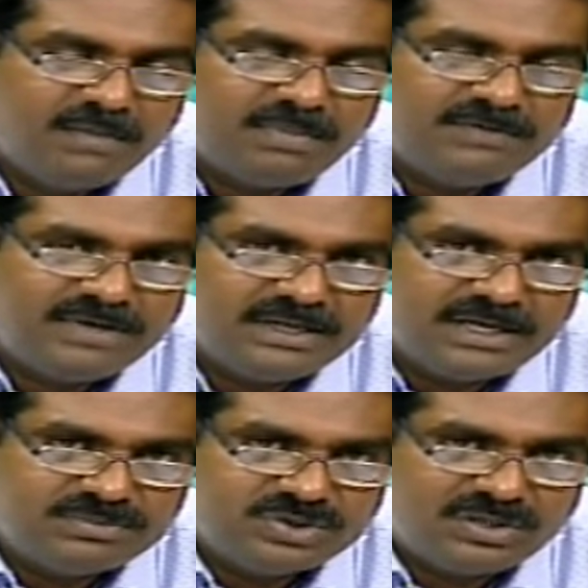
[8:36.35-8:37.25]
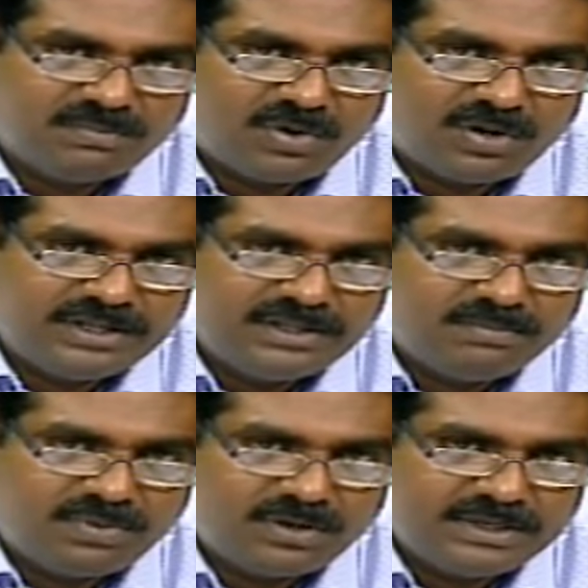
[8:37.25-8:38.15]
But when it comes to the body
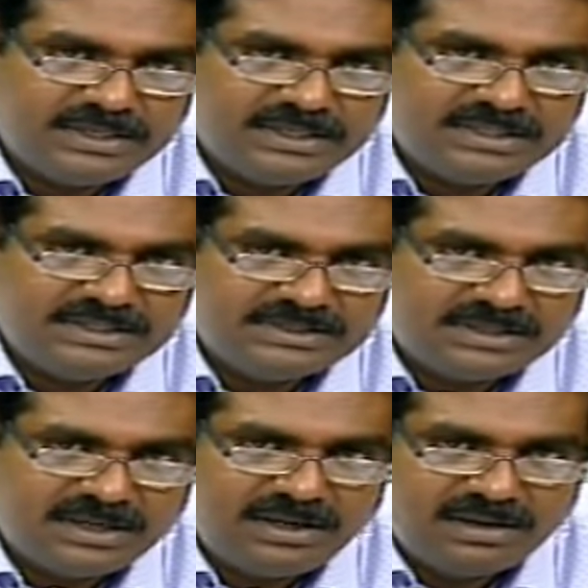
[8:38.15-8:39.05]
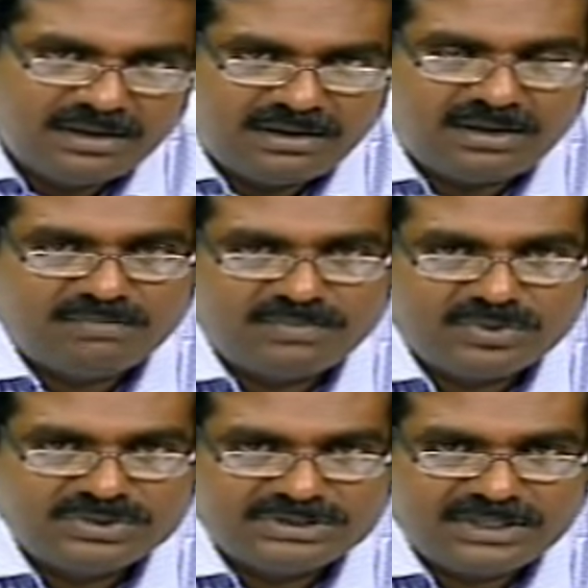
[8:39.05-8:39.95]
is the
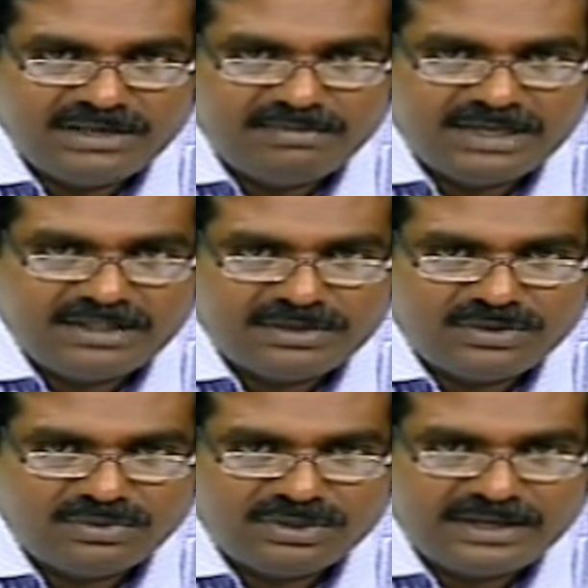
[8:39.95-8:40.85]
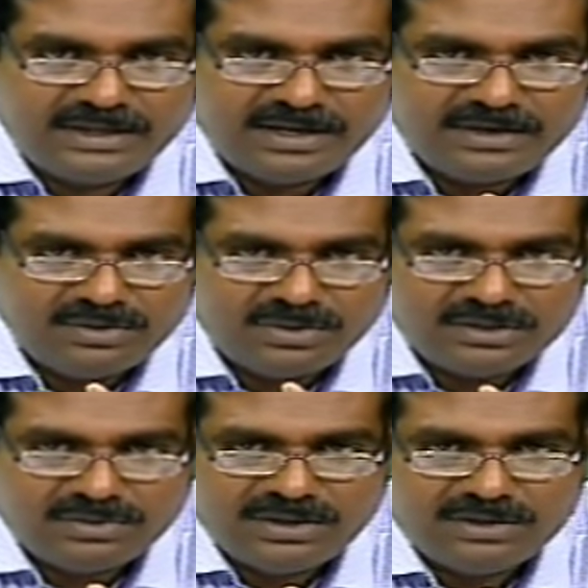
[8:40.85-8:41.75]
compose email that you click, and you are
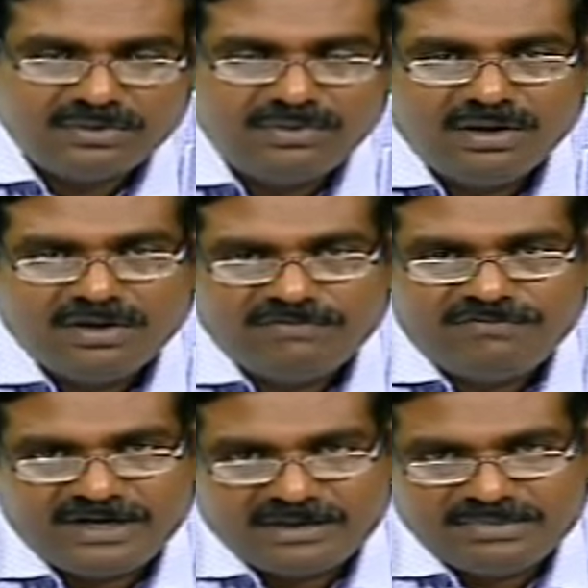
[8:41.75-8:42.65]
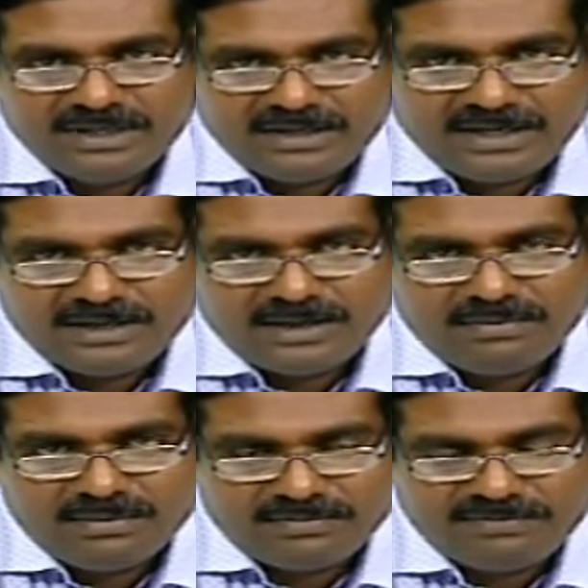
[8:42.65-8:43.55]
going to fill up the data,
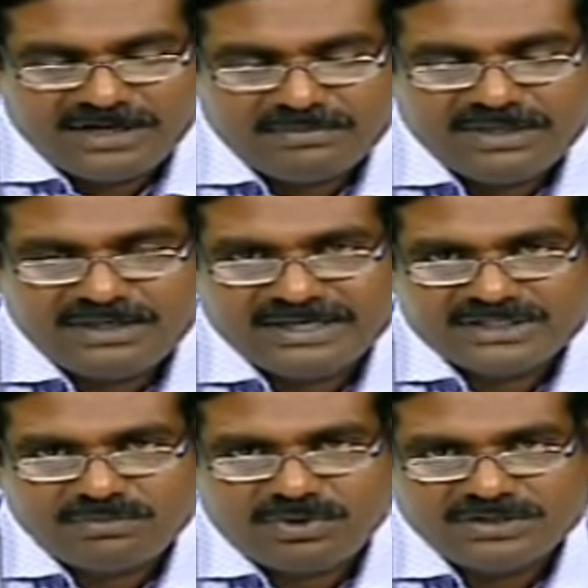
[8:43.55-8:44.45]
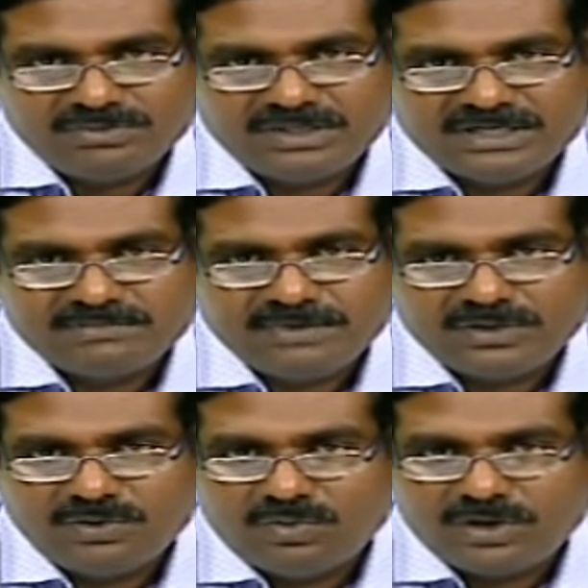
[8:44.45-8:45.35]
fill up the text box with respect
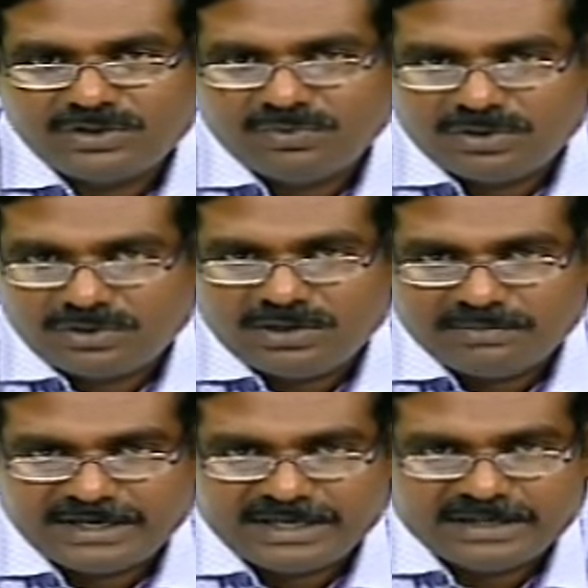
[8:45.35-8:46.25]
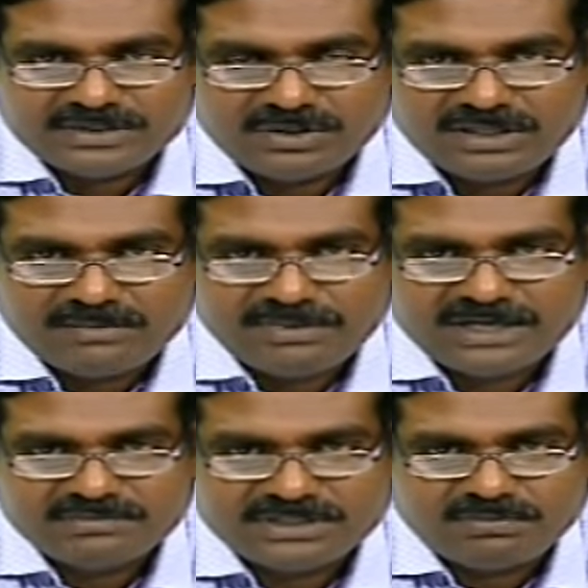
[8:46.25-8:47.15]
to what you want to communicate. So that
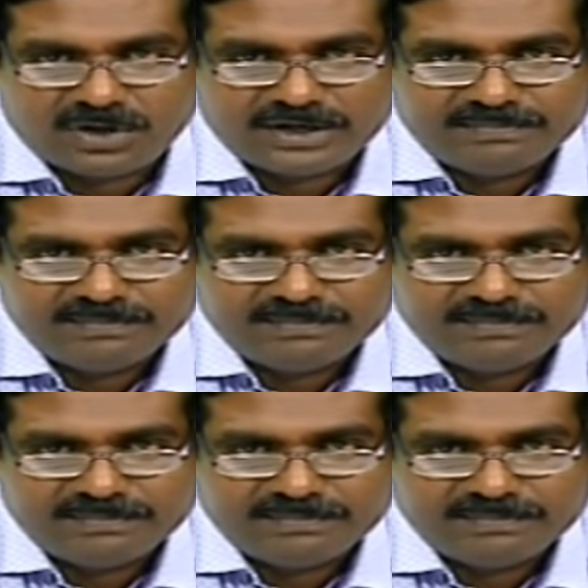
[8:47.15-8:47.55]
becomes the body.